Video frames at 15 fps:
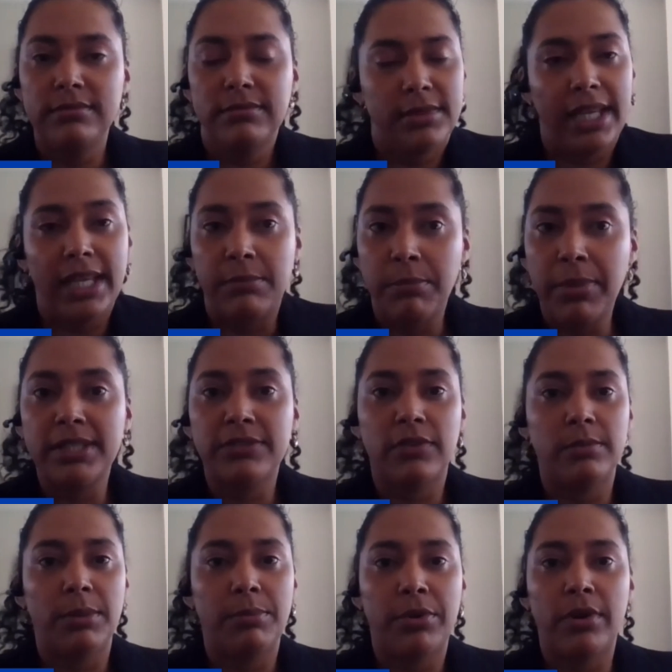the impacts
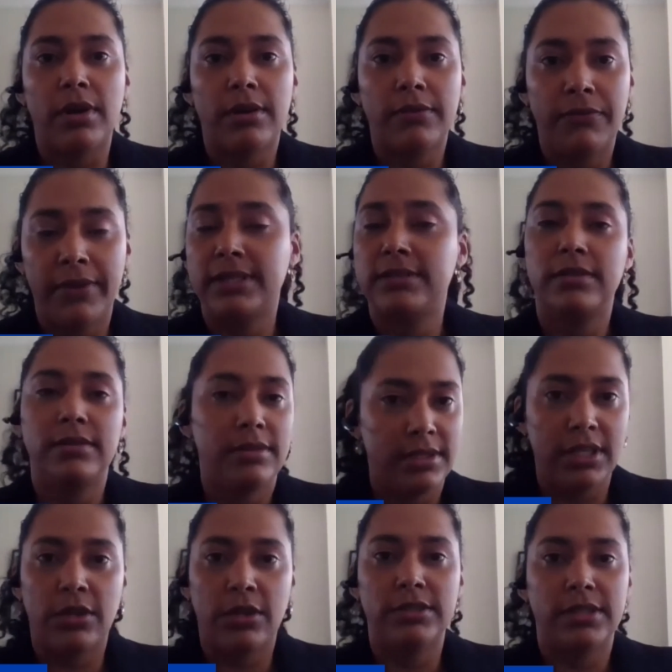from the product fit in
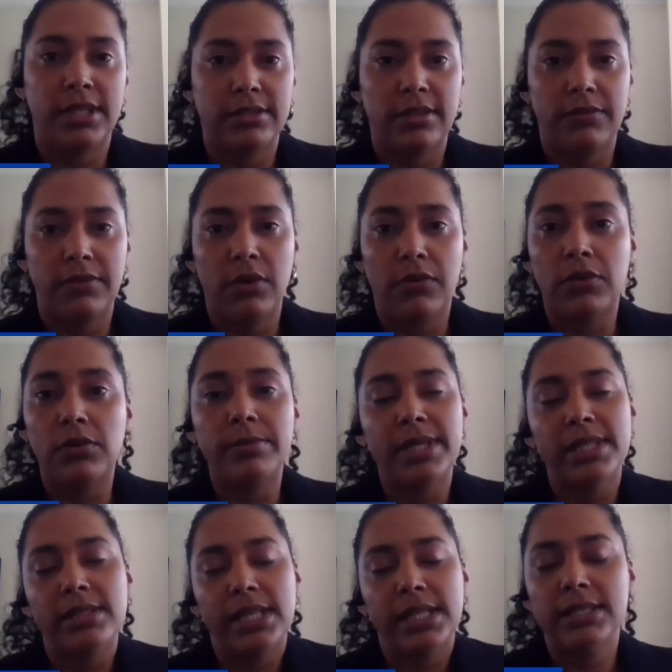the context of the overall
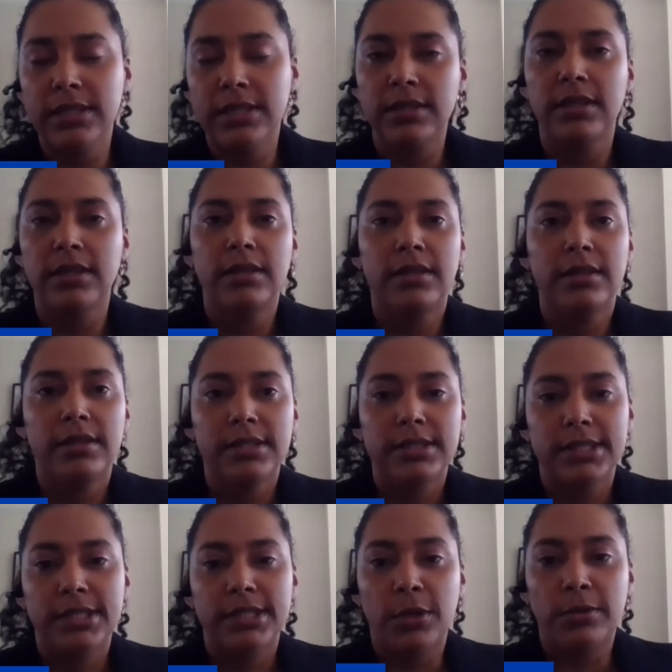building.
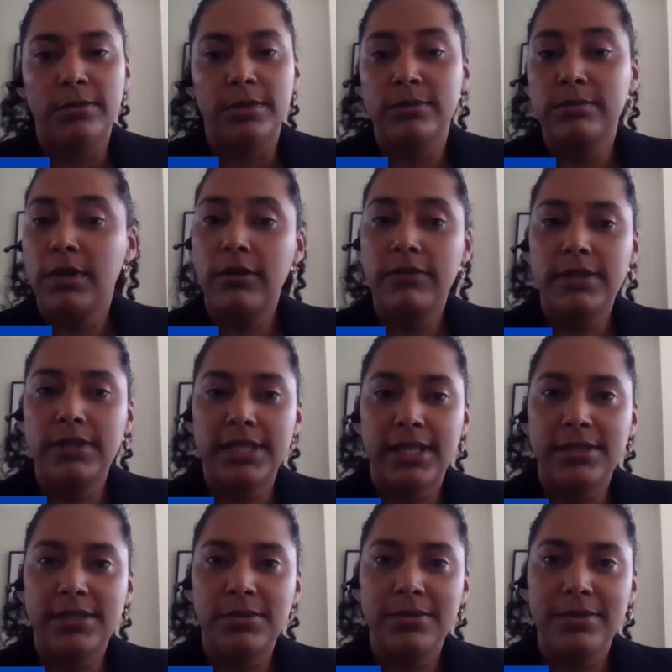So hopefully
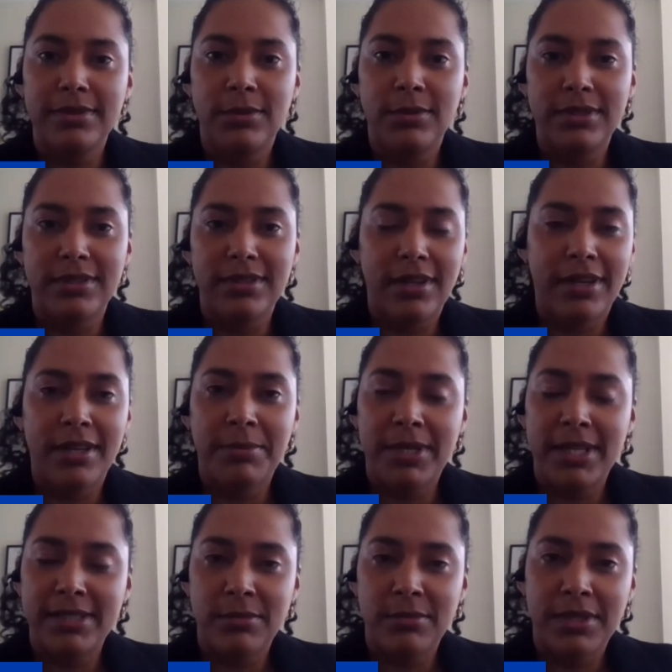that's what our
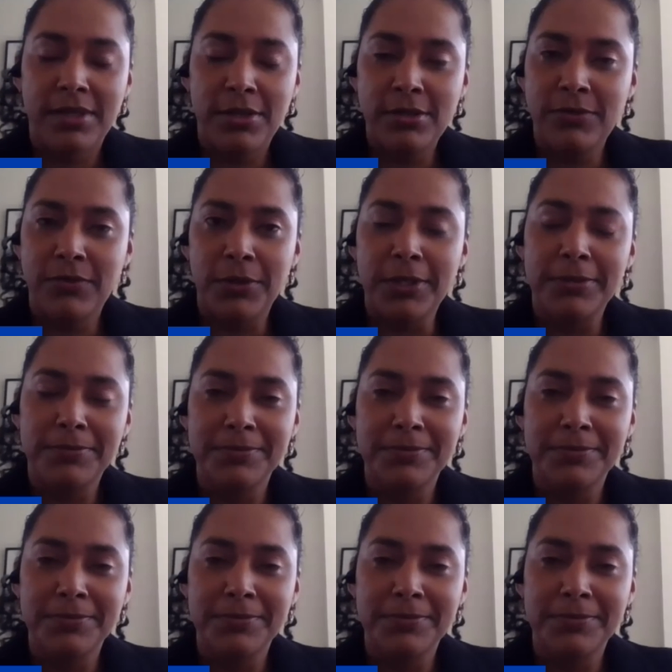EPDs are being used for.